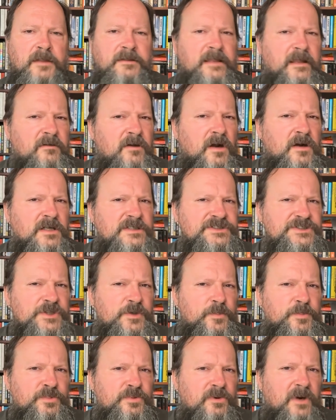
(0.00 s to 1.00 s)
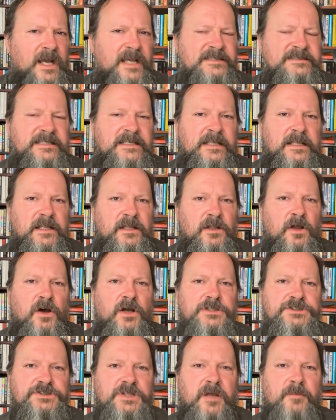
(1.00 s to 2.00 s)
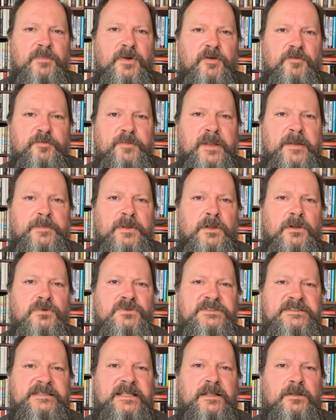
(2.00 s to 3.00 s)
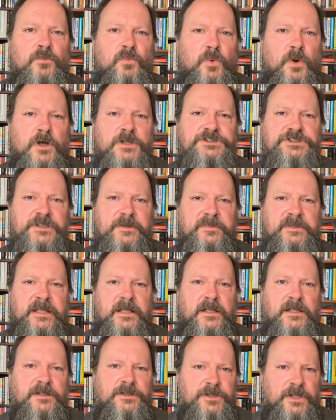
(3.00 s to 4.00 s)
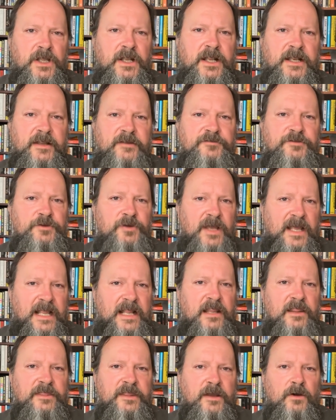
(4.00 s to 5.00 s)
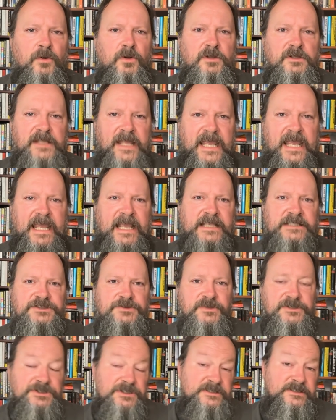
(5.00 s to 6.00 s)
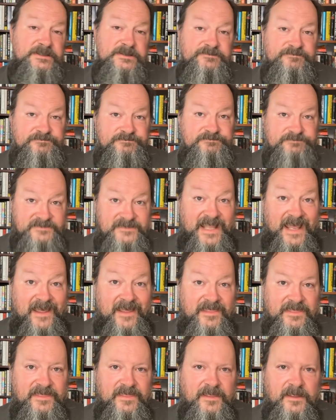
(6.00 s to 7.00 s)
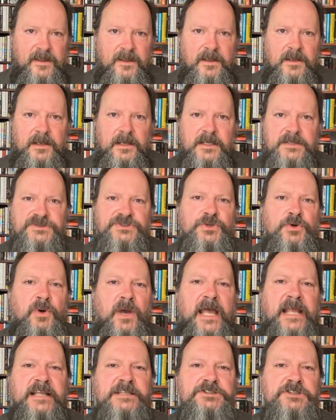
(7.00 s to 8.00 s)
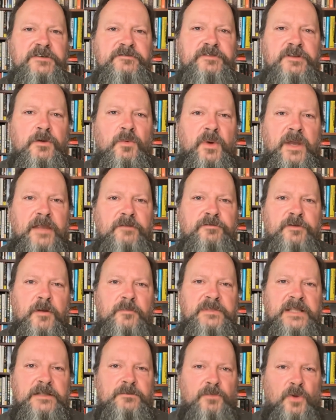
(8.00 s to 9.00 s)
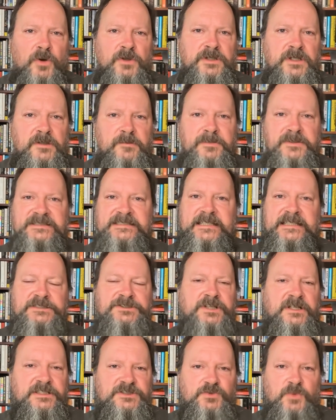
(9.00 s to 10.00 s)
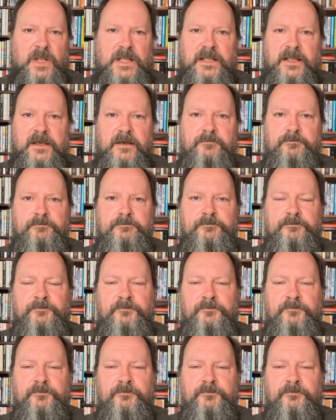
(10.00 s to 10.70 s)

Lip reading: There are a surprisingly large number of people who still worship the alternative to a healthy old age, which is death. So any shift away from that mortal position is welcome.